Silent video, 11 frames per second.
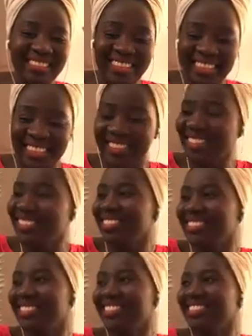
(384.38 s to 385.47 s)
like, on
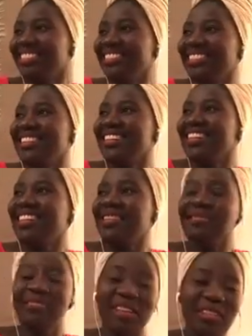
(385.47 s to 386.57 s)
the, like, a
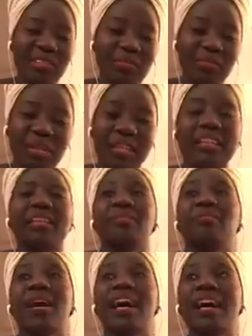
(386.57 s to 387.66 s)
verge of breaking.
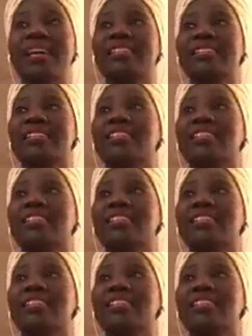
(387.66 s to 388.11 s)
But